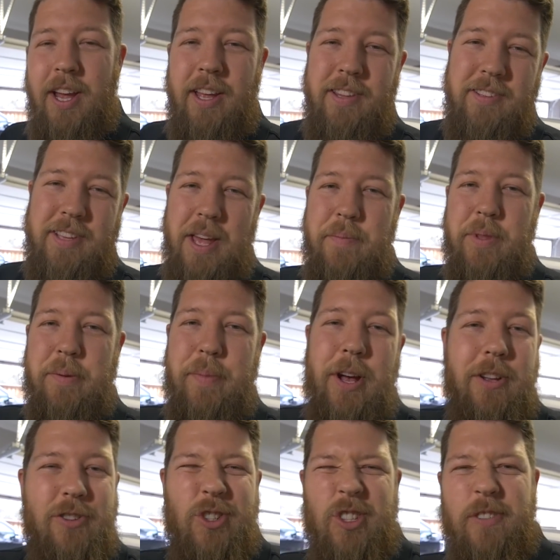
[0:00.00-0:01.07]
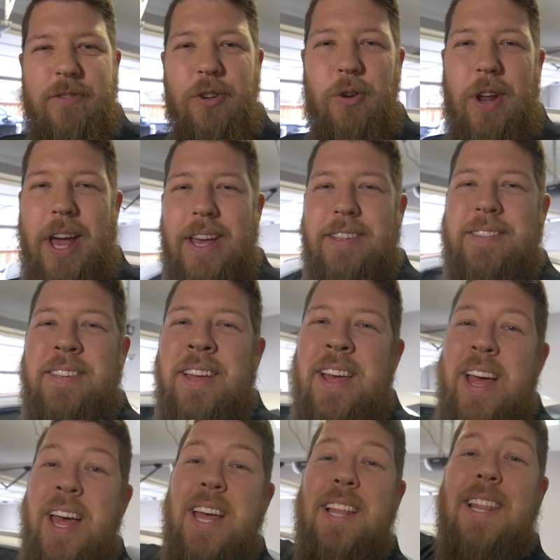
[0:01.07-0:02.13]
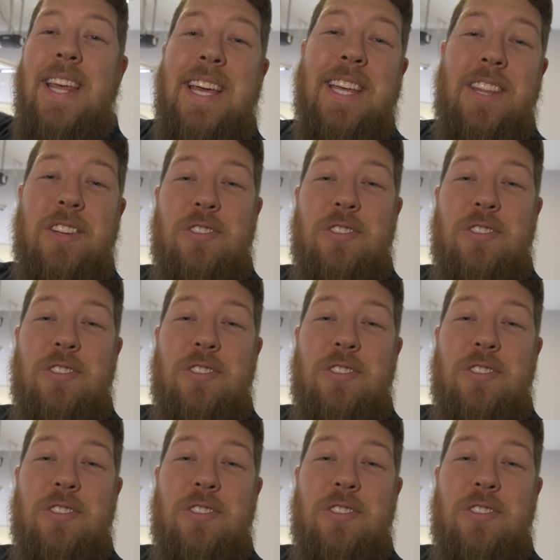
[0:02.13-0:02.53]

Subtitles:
This came in the mail in just a few days. Link in the